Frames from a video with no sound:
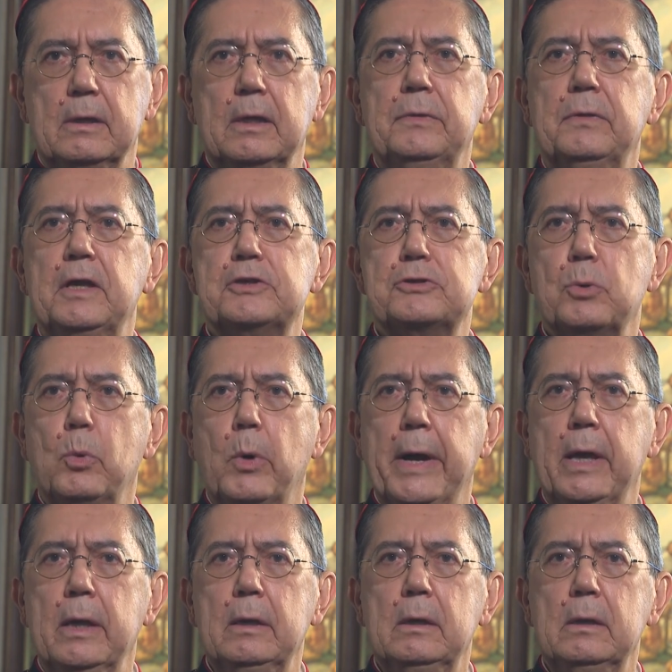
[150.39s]
In this
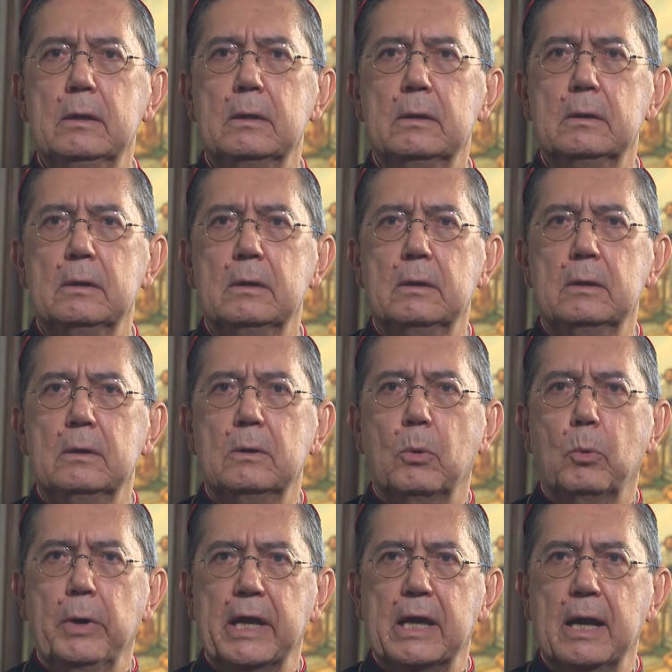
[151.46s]
way,
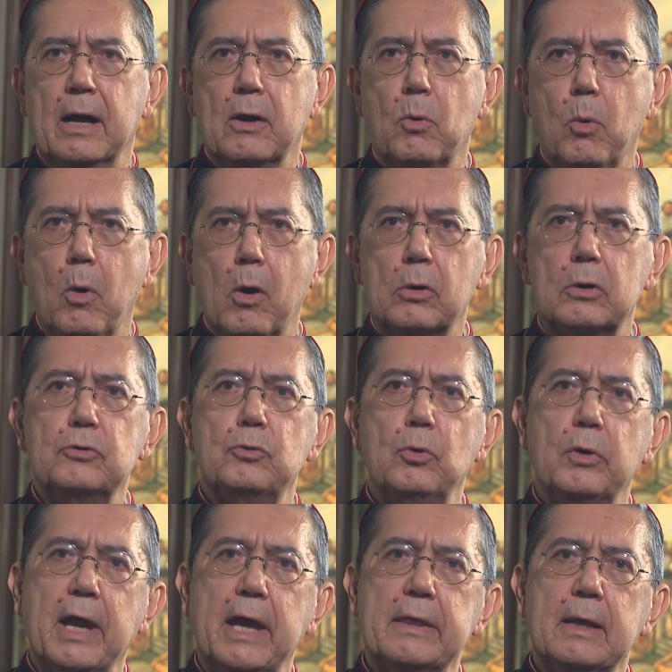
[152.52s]
we can work
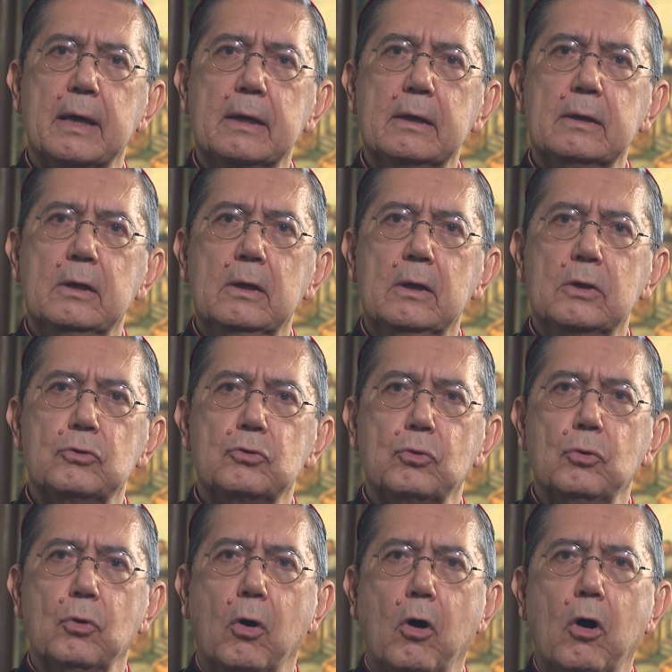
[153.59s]
together
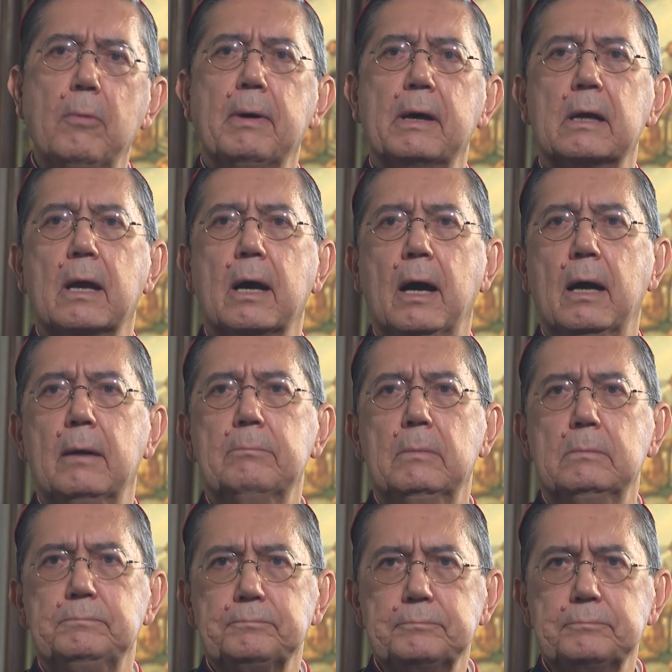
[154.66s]
to overcome